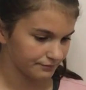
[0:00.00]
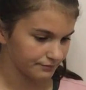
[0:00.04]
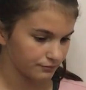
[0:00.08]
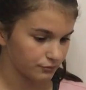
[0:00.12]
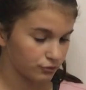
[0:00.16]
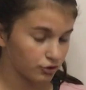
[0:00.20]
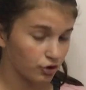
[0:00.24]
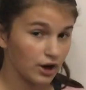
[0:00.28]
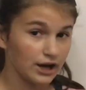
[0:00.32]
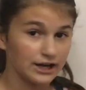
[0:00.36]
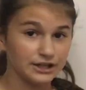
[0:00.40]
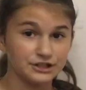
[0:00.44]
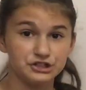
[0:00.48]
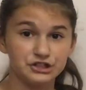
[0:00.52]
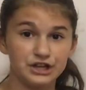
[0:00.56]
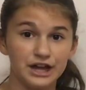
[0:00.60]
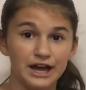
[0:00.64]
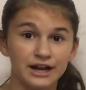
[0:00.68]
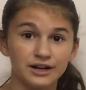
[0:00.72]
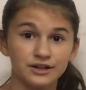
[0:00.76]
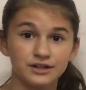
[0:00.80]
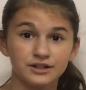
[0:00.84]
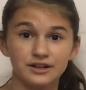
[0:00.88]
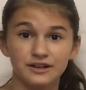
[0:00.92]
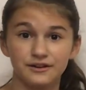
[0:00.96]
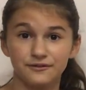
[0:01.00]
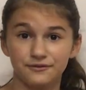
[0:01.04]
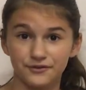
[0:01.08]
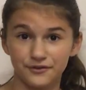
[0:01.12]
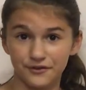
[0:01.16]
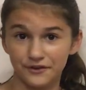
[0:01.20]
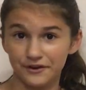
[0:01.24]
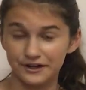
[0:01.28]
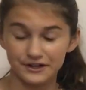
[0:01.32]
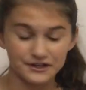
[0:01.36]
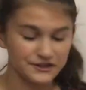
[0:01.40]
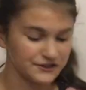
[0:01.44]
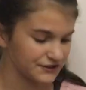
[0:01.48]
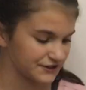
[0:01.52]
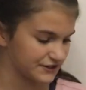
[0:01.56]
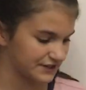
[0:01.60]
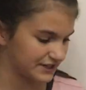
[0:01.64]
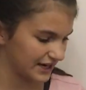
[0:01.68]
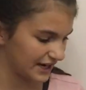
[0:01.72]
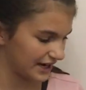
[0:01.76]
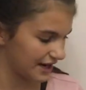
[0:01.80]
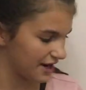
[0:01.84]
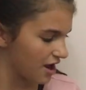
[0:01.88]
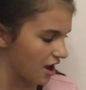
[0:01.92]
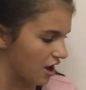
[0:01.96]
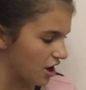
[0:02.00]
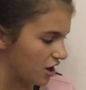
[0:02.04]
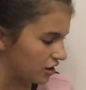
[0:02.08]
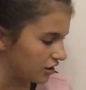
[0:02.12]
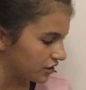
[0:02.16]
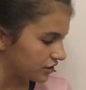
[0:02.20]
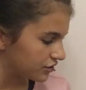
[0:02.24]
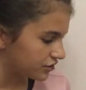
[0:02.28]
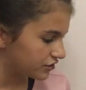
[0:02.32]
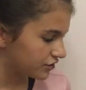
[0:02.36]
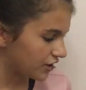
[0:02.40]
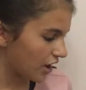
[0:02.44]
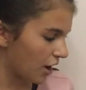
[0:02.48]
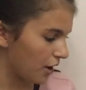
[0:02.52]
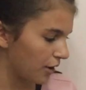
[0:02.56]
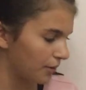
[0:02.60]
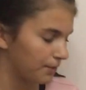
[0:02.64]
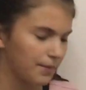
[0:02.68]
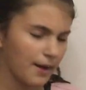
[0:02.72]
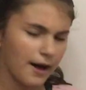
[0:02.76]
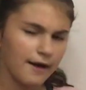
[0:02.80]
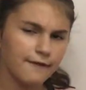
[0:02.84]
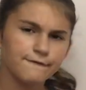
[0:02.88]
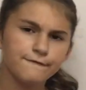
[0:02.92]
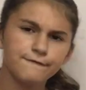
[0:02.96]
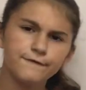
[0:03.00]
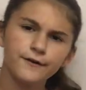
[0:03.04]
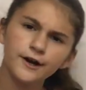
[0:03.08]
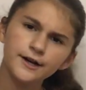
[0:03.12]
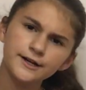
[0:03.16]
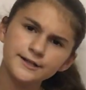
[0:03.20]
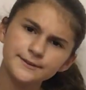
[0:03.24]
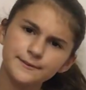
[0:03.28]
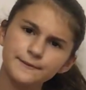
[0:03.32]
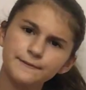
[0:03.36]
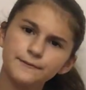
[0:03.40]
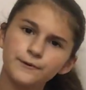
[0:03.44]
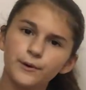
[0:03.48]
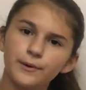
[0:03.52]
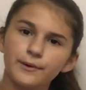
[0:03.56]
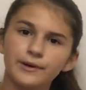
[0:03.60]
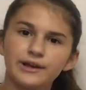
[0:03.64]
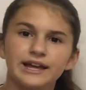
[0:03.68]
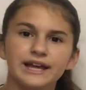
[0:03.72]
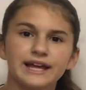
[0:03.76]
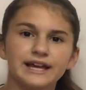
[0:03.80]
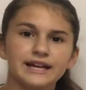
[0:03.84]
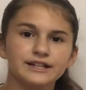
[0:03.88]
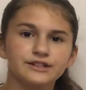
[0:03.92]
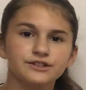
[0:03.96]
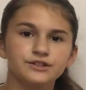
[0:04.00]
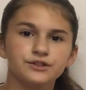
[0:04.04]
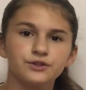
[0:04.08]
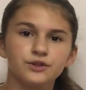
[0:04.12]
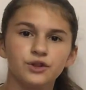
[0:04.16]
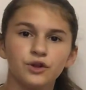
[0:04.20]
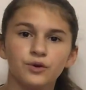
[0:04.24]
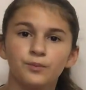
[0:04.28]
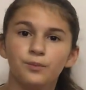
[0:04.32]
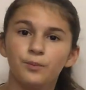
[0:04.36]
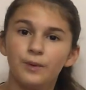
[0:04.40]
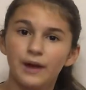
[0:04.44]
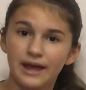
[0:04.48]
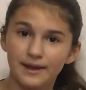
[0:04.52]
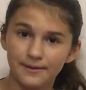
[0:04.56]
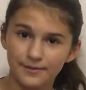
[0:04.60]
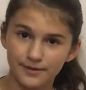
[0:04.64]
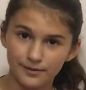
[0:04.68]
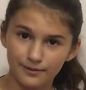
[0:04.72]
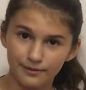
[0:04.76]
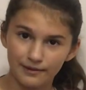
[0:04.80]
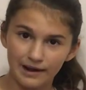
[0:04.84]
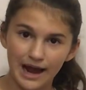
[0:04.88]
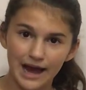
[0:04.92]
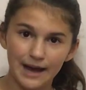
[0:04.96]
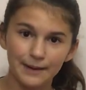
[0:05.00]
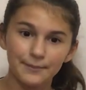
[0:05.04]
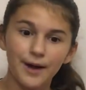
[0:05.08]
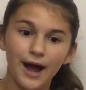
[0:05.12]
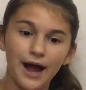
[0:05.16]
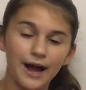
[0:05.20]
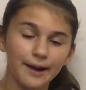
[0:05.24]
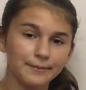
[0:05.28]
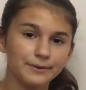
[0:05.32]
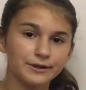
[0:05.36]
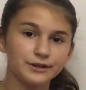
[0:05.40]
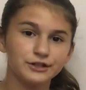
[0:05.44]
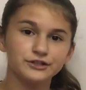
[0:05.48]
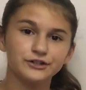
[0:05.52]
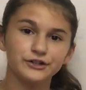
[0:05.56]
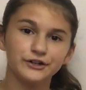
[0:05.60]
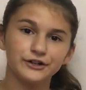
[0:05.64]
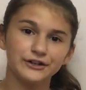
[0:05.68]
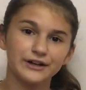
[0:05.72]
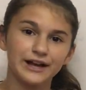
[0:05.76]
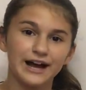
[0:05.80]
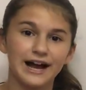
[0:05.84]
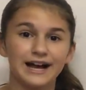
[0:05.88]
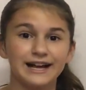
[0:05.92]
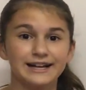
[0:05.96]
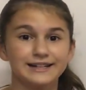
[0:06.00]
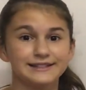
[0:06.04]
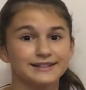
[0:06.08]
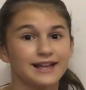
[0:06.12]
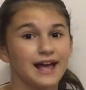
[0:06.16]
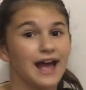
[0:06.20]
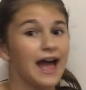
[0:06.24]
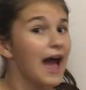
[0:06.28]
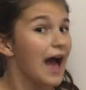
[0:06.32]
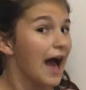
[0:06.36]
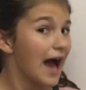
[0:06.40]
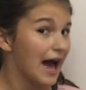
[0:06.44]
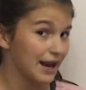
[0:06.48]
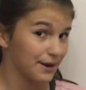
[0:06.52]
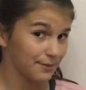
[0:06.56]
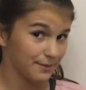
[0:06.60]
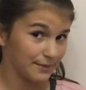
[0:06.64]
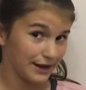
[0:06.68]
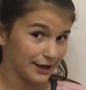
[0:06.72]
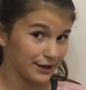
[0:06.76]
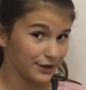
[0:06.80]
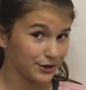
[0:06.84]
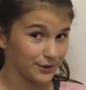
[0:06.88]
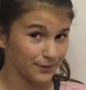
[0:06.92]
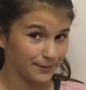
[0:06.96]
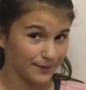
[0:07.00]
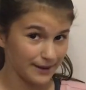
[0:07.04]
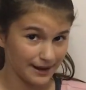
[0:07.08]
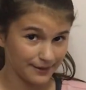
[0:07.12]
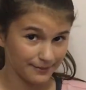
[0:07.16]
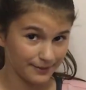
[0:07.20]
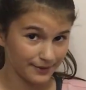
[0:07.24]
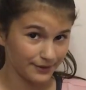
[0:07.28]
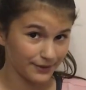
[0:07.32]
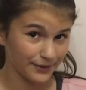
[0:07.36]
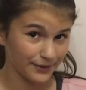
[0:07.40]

project if you're interested. So, but first, before we get into the baby wrap, I'm going to show you guys how to make your baby